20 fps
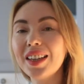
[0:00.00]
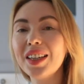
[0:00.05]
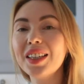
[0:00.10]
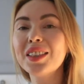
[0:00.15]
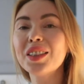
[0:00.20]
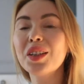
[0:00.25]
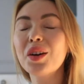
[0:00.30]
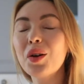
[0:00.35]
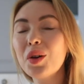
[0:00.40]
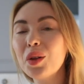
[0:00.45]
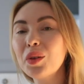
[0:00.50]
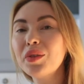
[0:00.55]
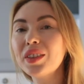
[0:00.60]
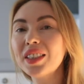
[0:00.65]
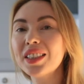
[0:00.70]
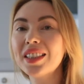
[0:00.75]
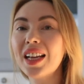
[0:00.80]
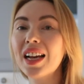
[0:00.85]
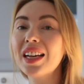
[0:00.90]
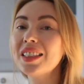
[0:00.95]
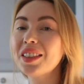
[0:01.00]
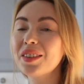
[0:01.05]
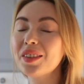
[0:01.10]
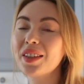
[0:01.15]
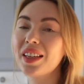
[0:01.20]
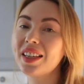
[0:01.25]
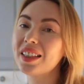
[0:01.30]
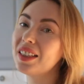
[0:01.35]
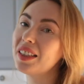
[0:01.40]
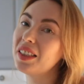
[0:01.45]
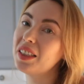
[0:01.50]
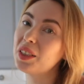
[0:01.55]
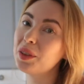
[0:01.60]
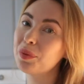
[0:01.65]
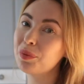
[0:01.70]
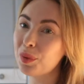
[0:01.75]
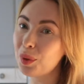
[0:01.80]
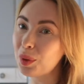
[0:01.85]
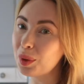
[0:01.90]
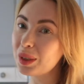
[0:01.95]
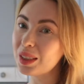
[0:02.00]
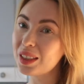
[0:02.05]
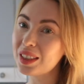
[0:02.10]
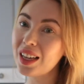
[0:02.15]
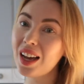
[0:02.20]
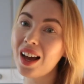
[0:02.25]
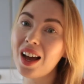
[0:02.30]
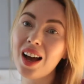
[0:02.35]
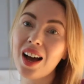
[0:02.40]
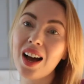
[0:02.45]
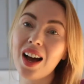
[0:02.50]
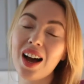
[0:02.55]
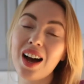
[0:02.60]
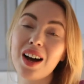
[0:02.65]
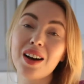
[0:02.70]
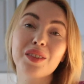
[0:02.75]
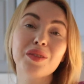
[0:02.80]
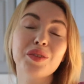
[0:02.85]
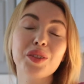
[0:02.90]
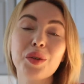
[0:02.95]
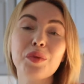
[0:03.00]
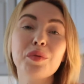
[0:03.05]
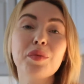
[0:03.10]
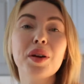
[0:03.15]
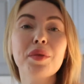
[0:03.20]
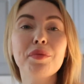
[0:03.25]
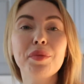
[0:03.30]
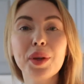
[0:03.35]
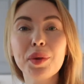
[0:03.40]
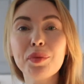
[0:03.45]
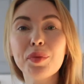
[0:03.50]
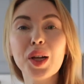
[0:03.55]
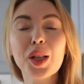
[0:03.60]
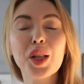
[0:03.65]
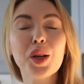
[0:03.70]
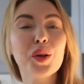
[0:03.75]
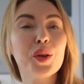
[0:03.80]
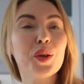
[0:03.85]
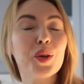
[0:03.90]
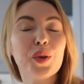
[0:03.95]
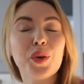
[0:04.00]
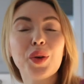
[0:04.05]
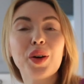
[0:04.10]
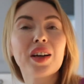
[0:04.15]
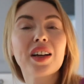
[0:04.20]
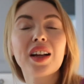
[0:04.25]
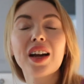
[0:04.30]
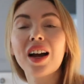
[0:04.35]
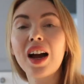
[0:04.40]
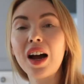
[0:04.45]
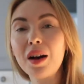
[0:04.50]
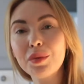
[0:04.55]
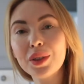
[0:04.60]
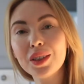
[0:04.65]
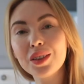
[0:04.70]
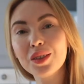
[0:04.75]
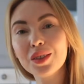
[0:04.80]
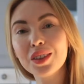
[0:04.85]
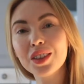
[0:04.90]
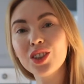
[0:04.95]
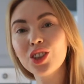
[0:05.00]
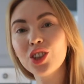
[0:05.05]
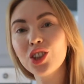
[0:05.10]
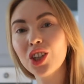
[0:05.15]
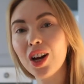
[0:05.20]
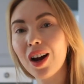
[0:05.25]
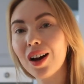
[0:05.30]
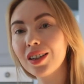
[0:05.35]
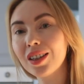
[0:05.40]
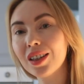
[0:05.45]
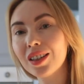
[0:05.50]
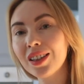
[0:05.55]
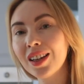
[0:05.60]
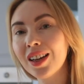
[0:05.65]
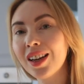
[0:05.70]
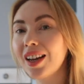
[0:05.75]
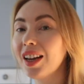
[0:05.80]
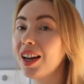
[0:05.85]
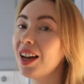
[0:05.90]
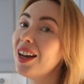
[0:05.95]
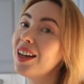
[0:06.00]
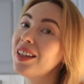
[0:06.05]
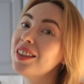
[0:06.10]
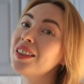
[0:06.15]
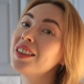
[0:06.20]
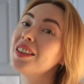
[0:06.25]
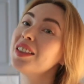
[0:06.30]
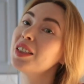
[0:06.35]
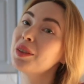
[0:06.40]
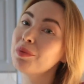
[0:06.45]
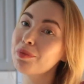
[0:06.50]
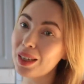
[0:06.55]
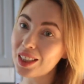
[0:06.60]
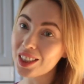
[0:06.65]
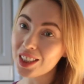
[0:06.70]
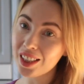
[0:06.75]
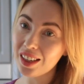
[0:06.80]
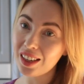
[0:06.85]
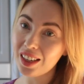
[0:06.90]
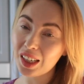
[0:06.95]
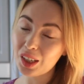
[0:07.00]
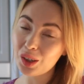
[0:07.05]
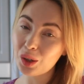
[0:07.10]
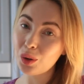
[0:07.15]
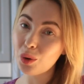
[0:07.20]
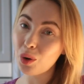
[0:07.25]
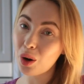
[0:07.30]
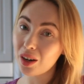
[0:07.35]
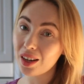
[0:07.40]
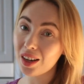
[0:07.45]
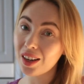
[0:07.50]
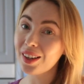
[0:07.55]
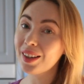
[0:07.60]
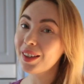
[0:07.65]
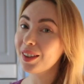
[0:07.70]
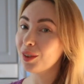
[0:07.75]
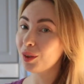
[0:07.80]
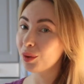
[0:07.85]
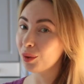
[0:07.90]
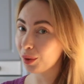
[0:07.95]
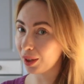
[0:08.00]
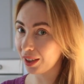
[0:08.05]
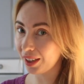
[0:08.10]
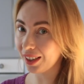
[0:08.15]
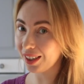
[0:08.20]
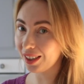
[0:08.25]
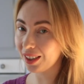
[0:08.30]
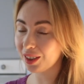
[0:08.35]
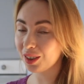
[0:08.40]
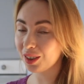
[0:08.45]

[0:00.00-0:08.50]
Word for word: It's always nice to get a response uh, from people who are coming to this channel and especially who are returning